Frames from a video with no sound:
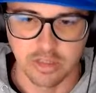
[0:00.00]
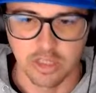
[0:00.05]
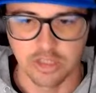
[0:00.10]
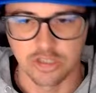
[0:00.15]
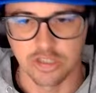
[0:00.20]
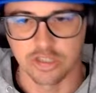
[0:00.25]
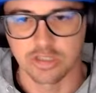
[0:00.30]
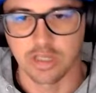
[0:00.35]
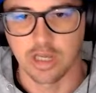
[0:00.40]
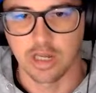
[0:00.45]
And then
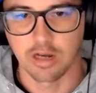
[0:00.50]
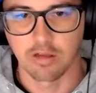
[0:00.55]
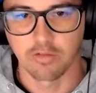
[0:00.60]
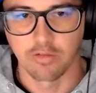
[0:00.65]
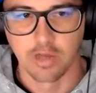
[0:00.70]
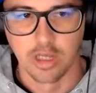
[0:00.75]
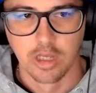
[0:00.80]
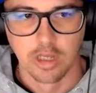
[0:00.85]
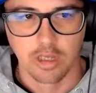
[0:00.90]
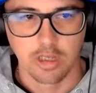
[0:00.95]
just kind
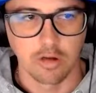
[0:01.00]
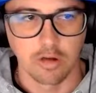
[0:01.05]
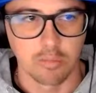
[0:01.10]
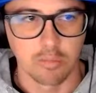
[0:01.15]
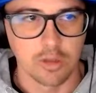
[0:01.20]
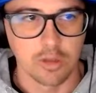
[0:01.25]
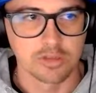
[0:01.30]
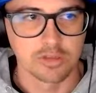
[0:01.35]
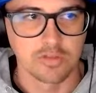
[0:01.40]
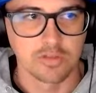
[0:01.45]
of,
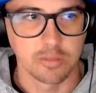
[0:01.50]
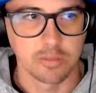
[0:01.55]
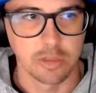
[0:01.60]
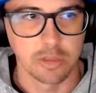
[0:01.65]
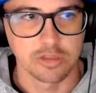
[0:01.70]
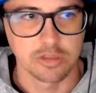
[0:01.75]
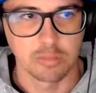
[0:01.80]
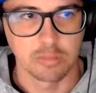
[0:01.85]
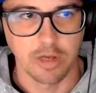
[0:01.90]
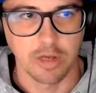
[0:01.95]
most of the
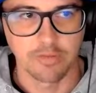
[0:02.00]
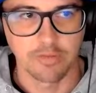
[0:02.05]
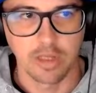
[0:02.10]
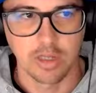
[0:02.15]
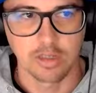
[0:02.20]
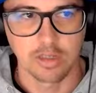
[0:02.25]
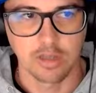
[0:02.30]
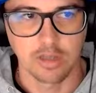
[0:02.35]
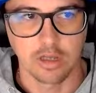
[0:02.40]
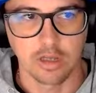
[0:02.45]
Bills
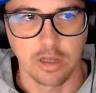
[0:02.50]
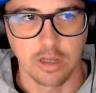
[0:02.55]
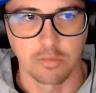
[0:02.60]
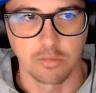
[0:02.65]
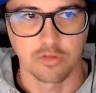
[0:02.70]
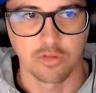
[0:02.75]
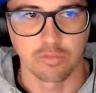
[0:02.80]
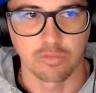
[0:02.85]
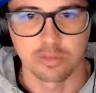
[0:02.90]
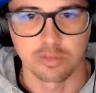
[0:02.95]
Mafia
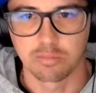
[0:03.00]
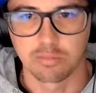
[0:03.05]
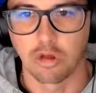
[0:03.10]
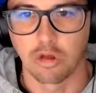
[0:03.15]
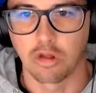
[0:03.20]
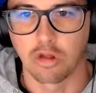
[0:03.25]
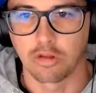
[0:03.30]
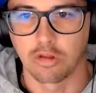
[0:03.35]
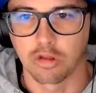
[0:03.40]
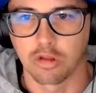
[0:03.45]
comes from
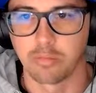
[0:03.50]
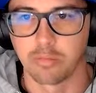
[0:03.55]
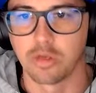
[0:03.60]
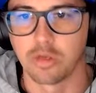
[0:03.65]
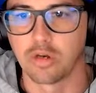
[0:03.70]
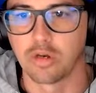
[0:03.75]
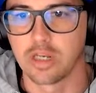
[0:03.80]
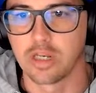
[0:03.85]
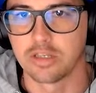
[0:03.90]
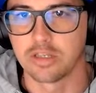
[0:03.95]
small
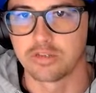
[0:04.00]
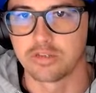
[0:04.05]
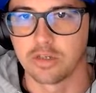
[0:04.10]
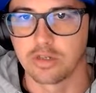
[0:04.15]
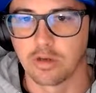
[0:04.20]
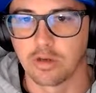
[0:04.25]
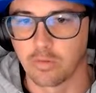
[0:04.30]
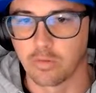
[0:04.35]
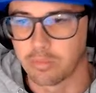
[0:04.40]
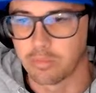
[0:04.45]
communities,
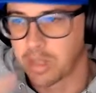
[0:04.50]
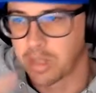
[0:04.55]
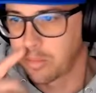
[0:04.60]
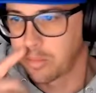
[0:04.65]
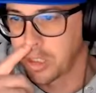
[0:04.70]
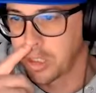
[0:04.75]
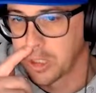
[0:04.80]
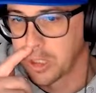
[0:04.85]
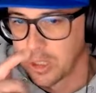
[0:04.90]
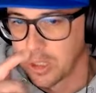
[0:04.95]
where
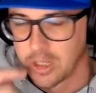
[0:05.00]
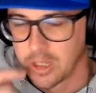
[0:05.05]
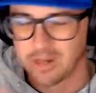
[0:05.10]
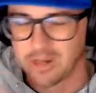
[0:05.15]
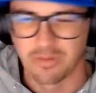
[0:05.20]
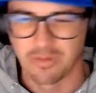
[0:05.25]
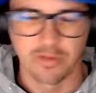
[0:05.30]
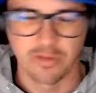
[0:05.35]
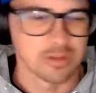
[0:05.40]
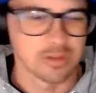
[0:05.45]
maybe
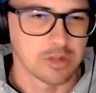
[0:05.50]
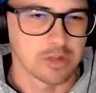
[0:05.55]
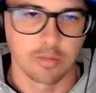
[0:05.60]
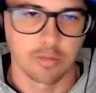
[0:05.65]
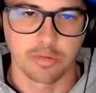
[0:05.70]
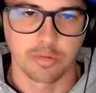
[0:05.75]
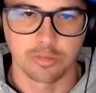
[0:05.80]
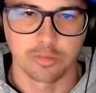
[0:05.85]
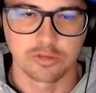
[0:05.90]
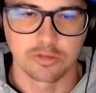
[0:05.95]
you don't feel as
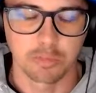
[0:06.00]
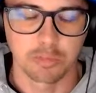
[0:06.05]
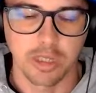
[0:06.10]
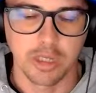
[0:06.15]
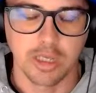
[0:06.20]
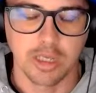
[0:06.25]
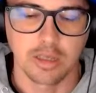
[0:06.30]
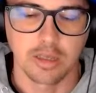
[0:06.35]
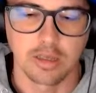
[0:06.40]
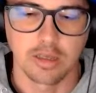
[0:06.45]
comfortable
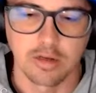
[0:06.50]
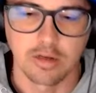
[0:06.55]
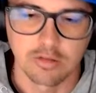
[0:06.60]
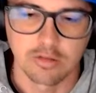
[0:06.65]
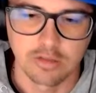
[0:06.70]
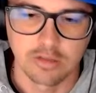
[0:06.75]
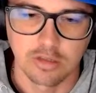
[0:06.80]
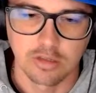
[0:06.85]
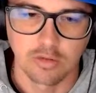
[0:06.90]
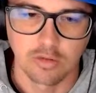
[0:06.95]
speaking,
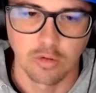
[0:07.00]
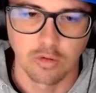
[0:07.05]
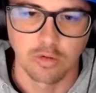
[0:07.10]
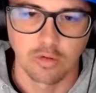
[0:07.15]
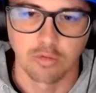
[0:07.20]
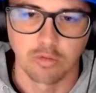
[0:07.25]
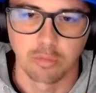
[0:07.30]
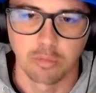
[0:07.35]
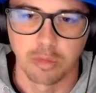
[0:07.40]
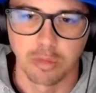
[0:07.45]
to the
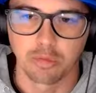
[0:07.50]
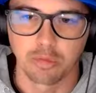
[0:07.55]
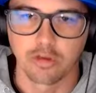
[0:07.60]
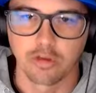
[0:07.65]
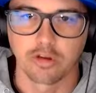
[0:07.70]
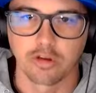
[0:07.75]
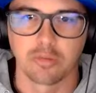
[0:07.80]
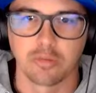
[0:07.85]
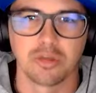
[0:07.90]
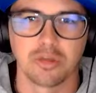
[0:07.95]
local people
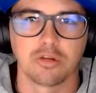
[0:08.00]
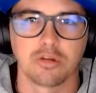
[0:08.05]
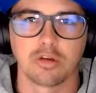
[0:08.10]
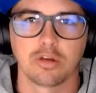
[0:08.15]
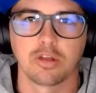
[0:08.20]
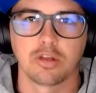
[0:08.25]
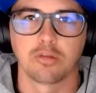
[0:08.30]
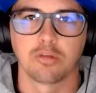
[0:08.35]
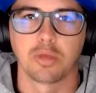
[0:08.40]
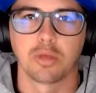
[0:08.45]
in your
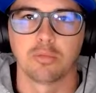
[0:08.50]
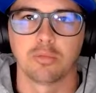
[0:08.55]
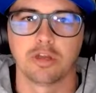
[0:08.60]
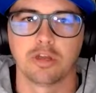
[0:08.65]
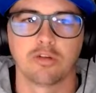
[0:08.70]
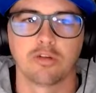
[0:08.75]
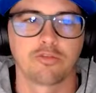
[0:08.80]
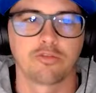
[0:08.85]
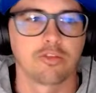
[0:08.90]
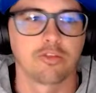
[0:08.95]
community, or maybe
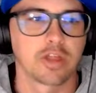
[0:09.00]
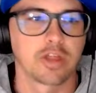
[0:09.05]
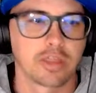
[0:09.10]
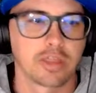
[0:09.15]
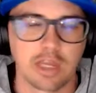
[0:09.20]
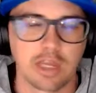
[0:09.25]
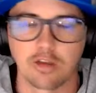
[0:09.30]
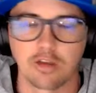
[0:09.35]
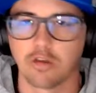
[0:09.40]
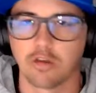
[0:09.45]
you don't feel like
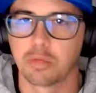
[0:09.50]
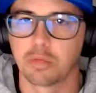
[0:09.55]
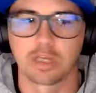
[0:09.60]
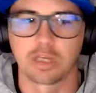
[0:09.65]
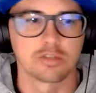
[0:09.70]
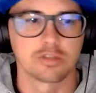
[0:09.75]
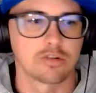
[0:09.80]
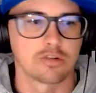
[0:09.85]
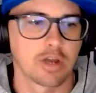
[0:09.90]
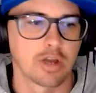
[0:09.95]
they know
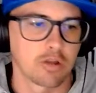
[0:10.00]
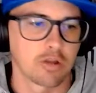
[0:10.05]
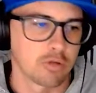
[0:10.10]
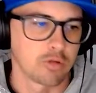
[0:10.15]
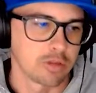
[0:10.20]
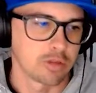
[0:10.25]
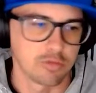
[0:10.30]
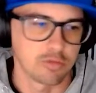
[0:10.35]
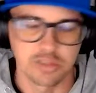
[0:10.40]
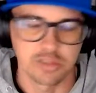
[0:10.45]
because they're not
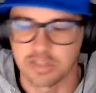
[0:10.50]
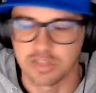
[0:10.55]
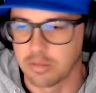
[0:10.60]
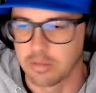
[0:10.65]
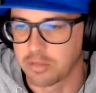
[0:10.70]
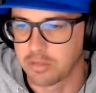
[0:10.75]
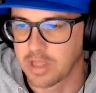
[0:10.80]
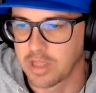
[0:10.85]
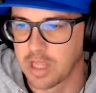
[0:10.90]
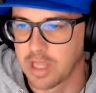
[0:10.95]
going through the
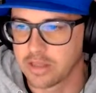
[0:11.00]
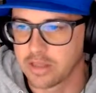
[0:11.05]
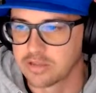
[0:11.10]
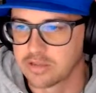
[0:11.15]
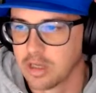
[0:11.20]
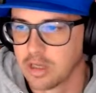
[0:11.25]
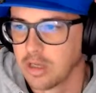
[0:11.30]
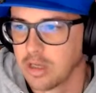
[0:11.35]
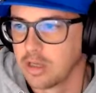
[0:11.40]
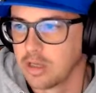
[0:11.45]
same things,